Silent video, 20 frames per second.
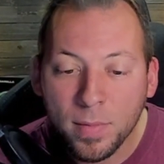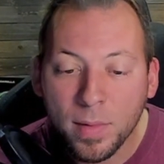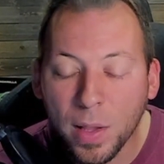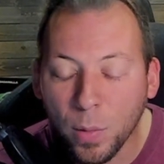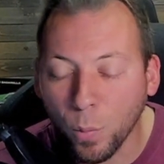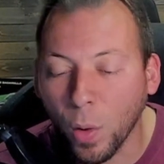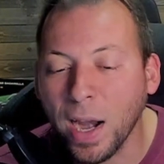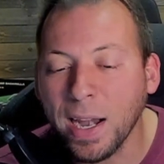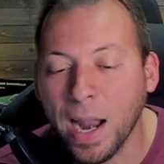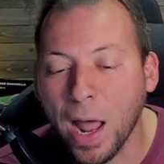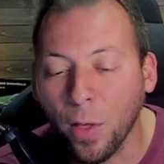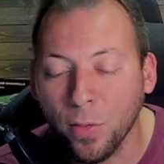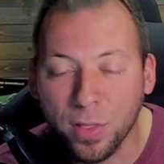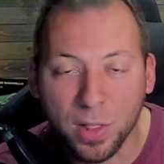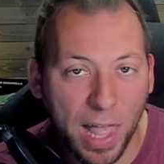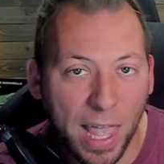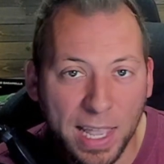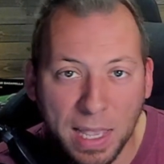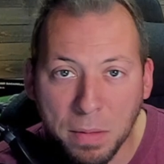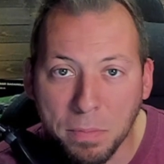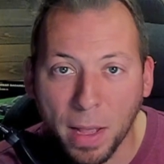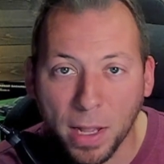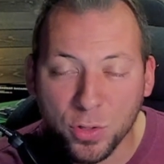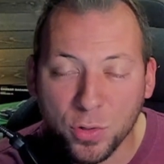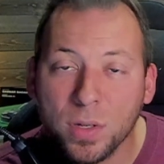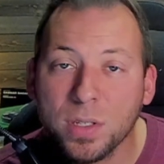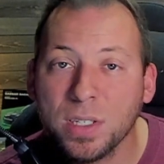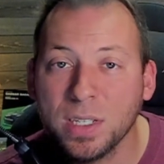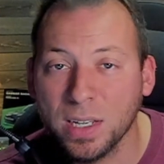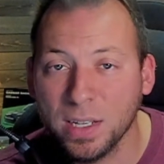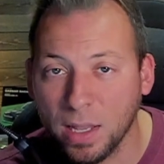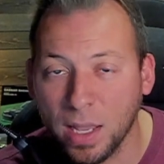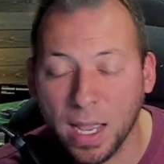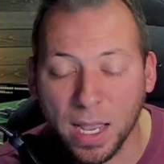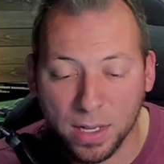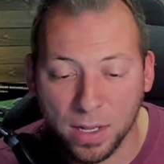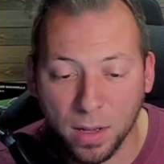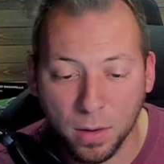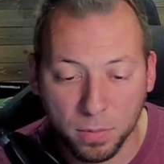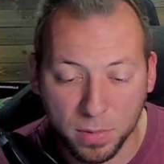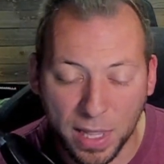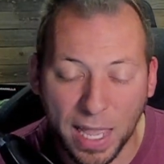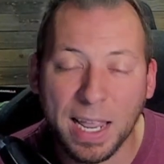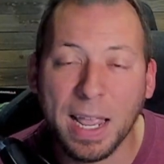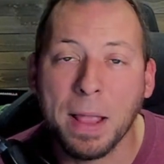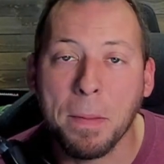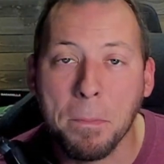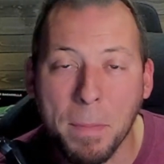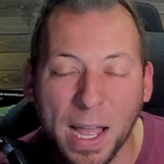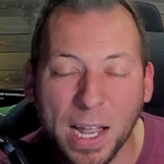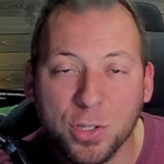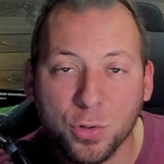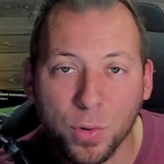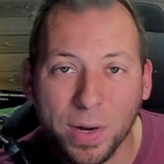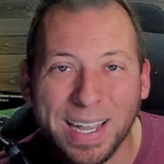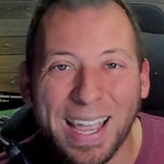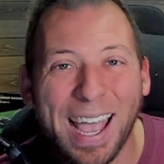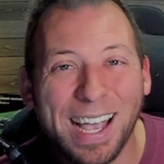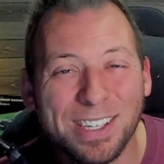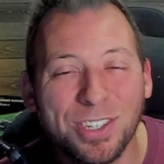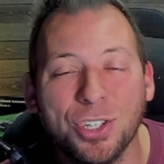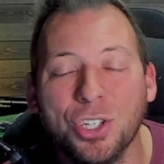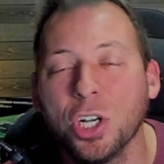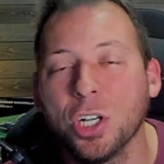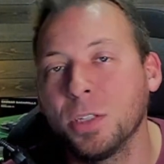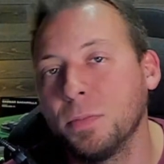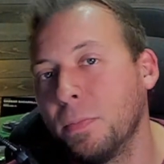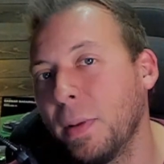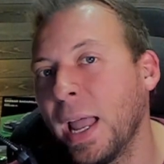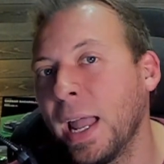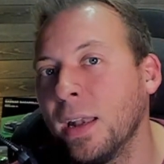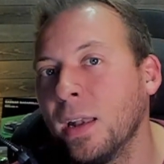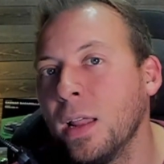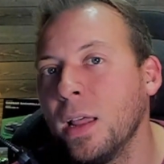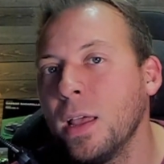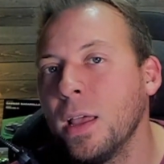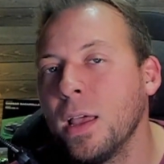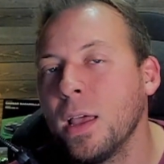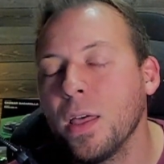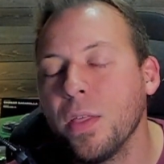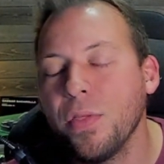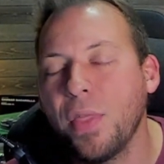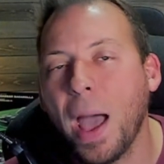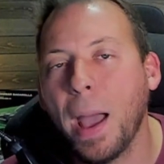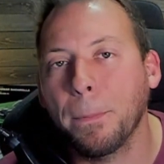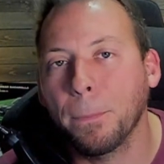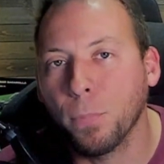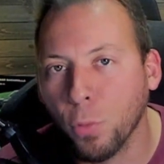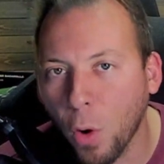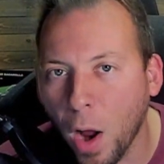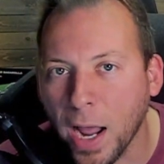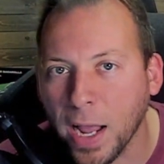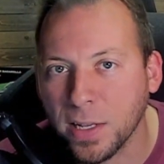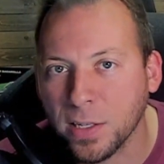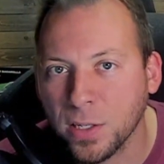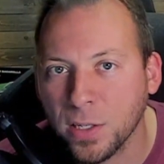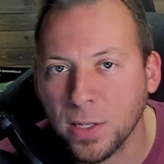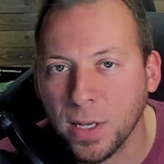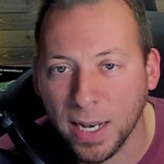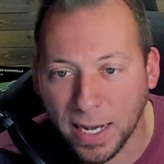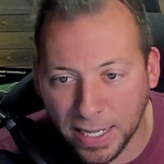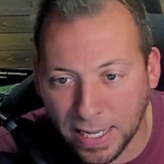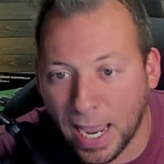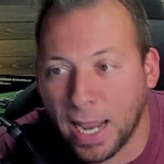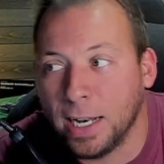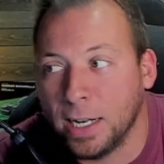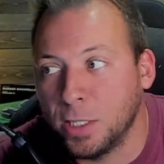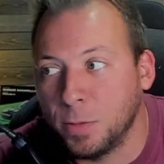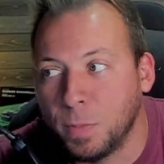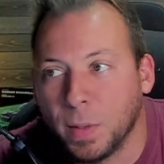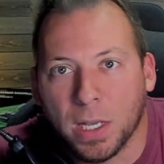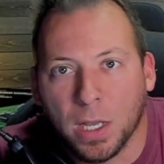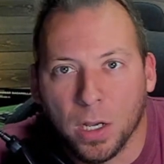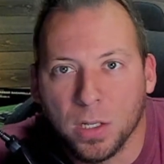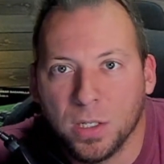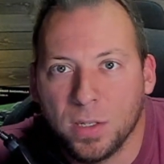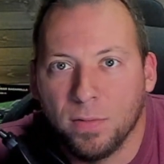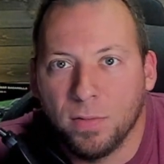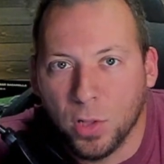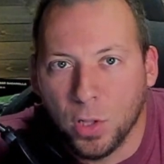And right now, the lagging metrics ha, lagging metric has just been that price. And again, it's because of